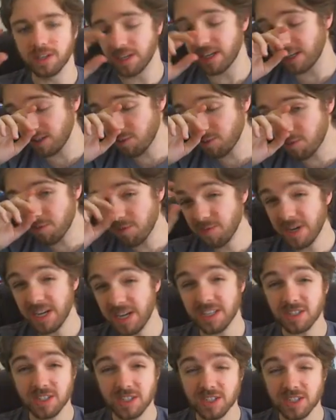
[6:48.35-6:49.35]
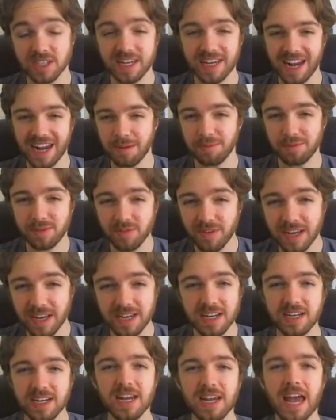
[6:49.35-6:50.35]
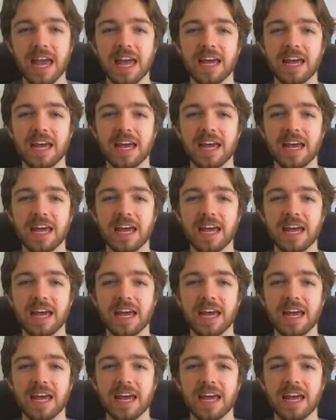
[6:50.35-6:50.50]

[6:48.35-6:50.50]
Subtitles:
It's captivating